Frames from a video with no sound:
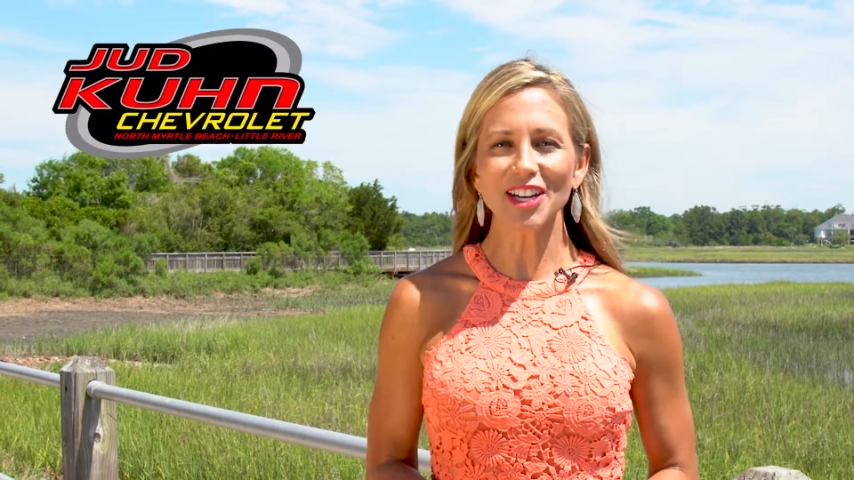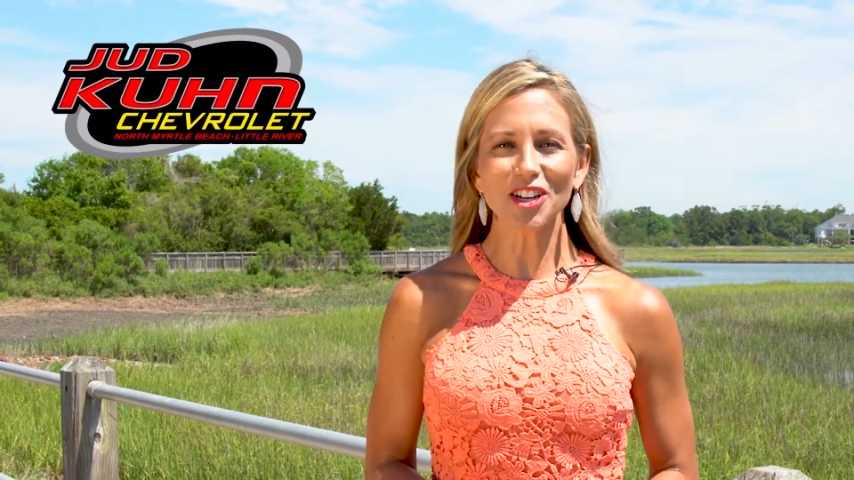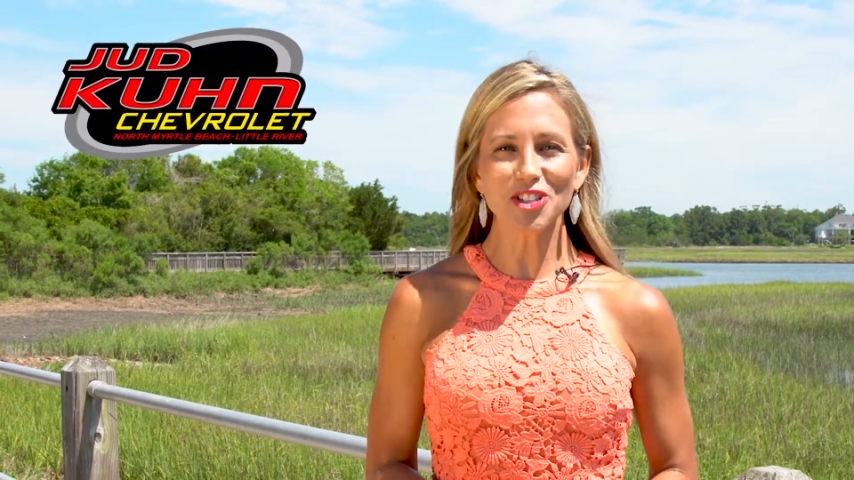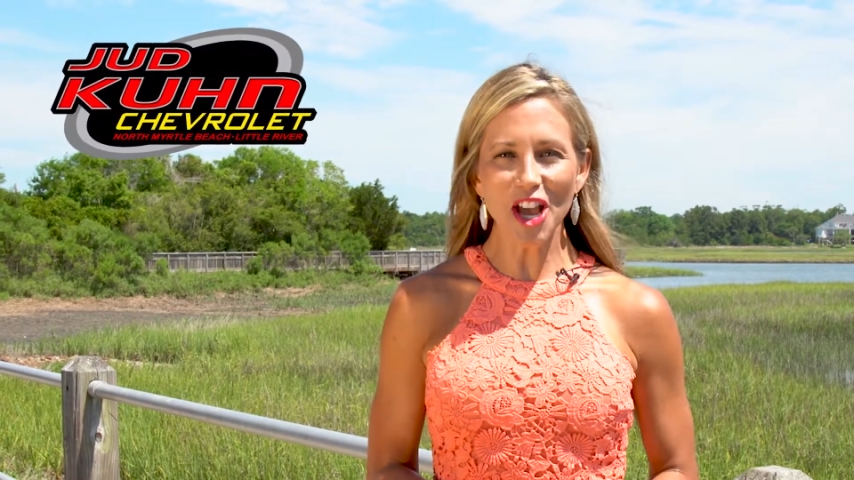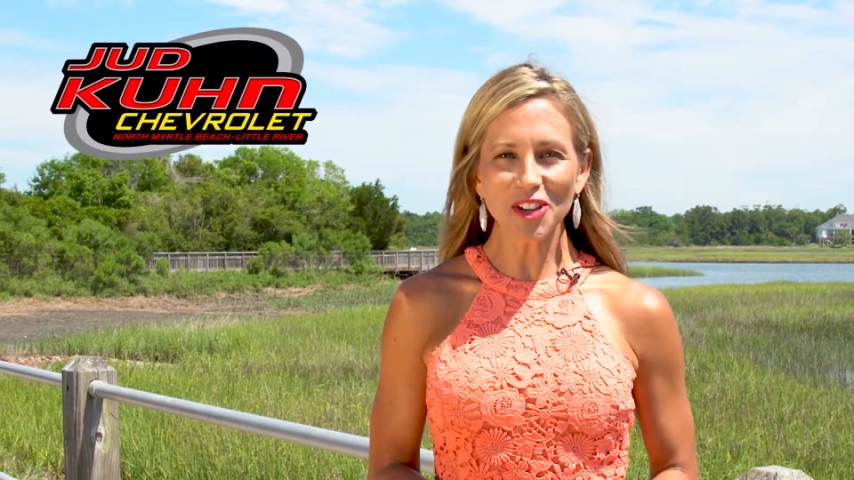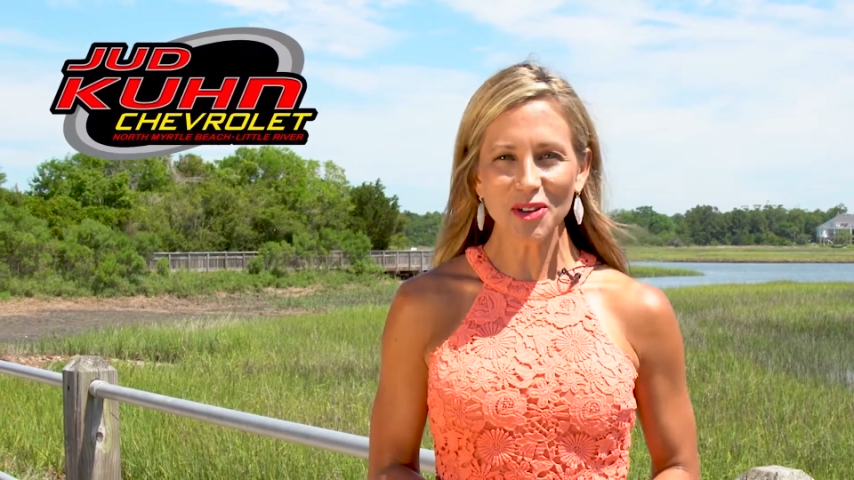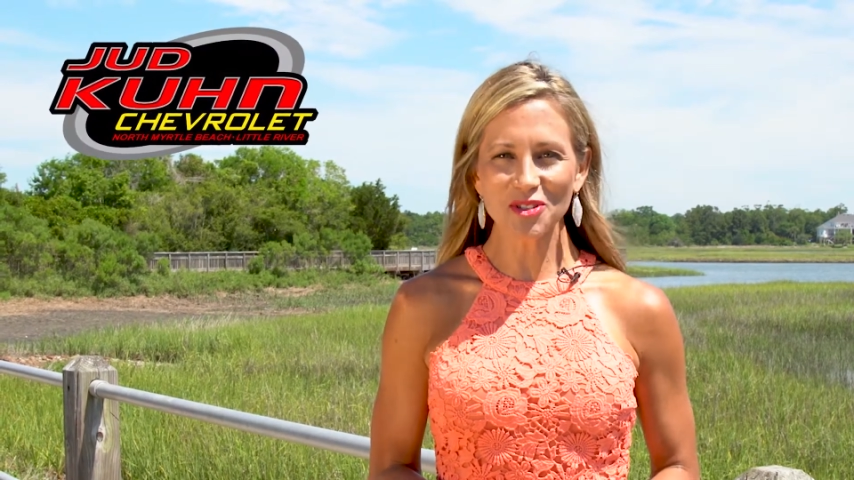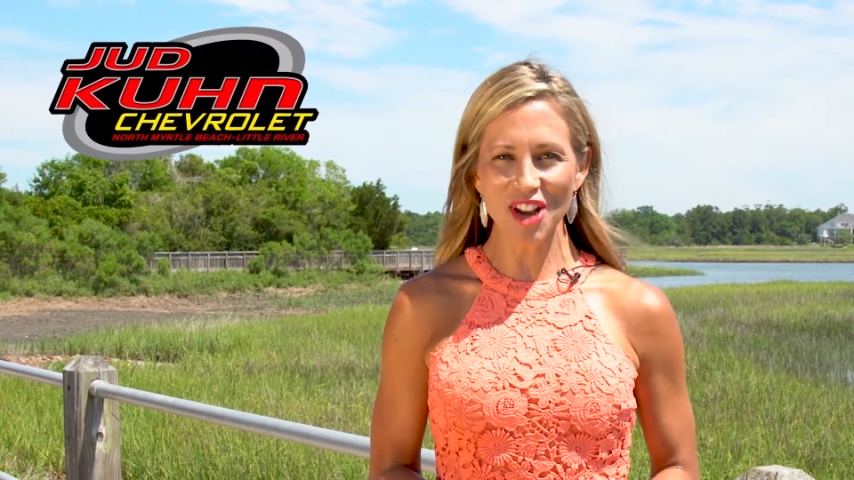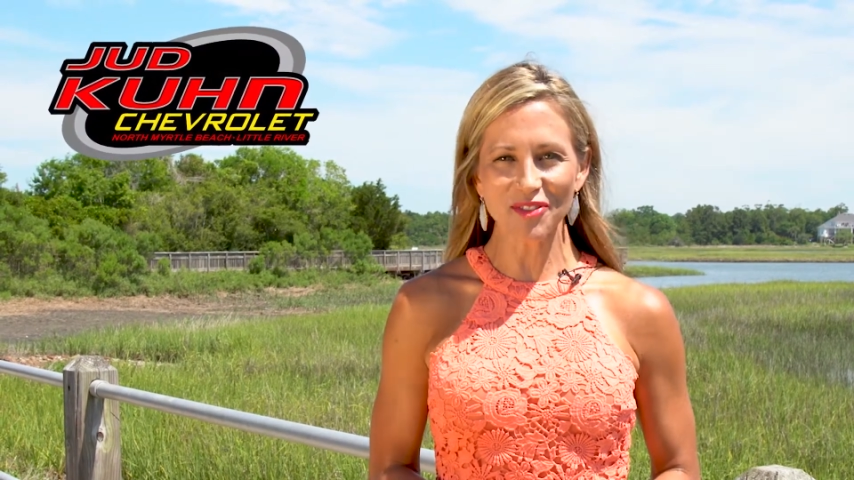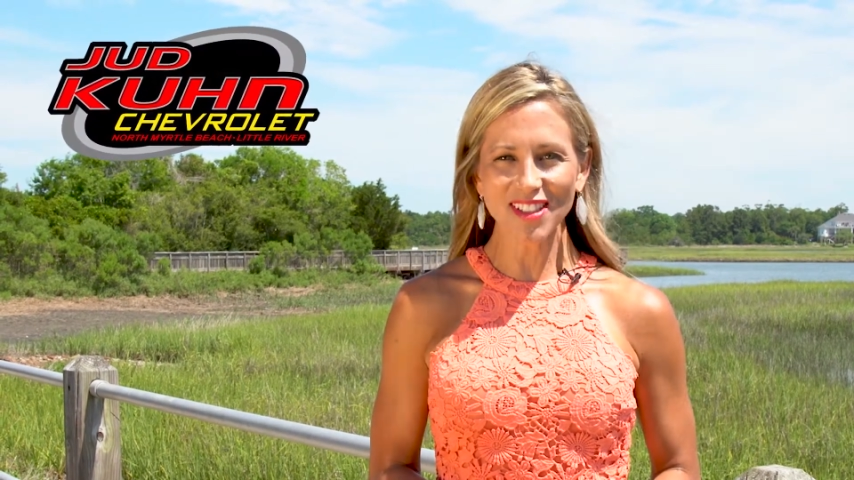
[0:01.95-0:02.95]
here at Jud Kuhn
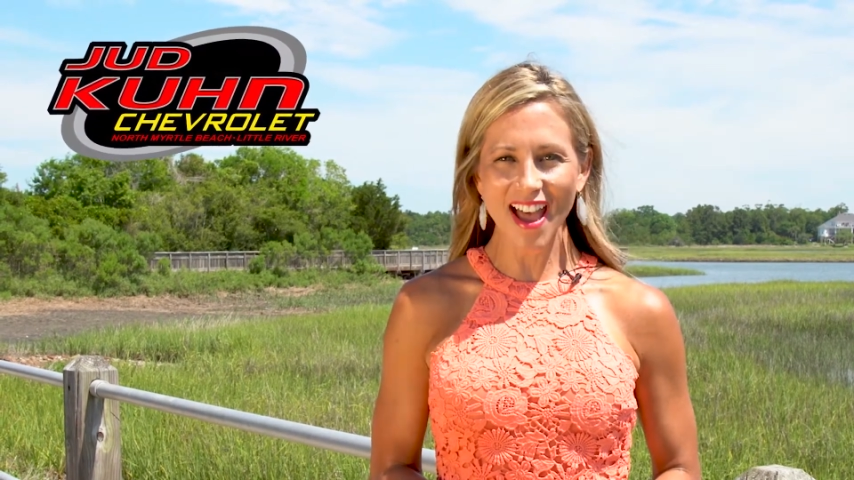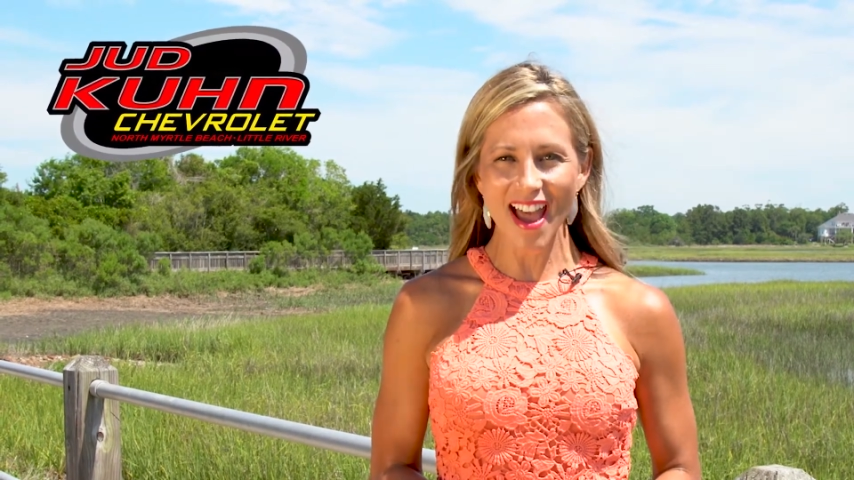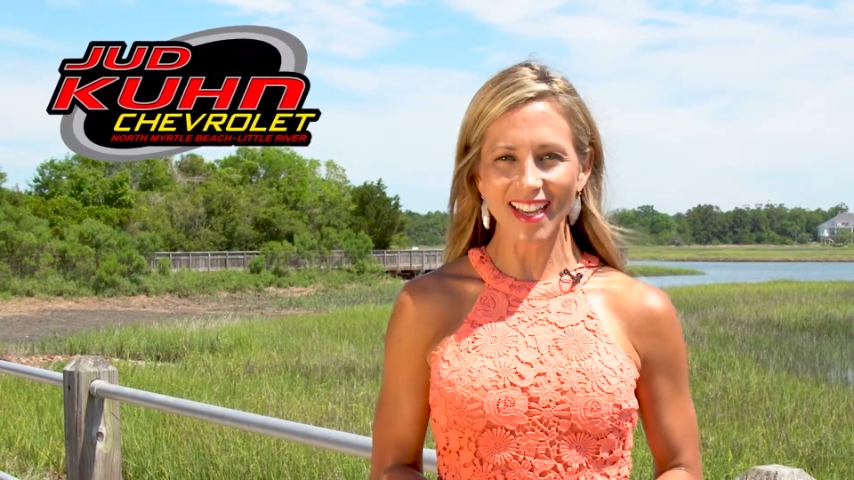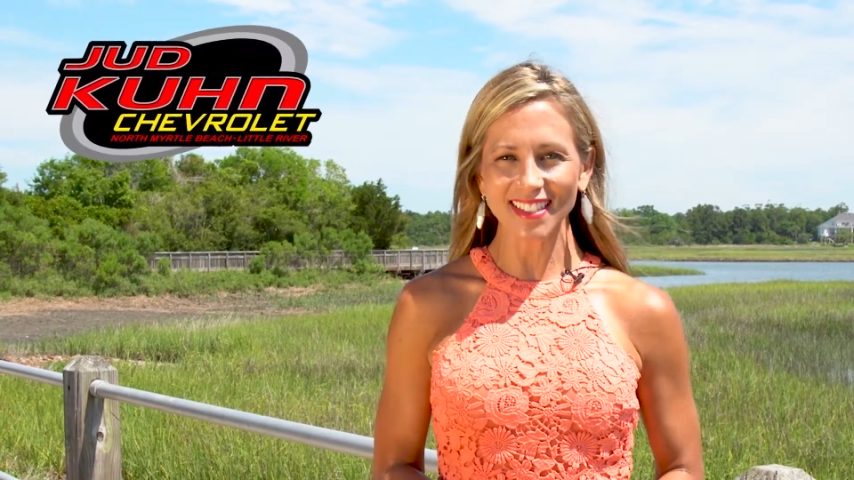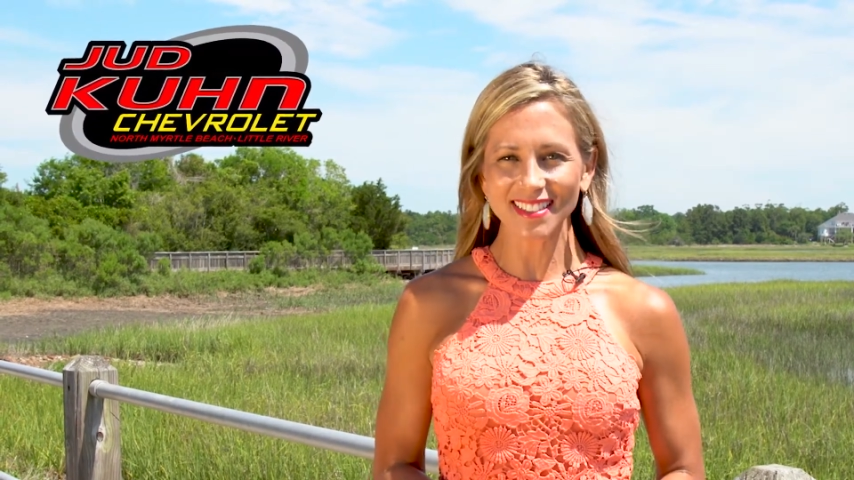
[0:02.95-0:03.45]
Chevrolet.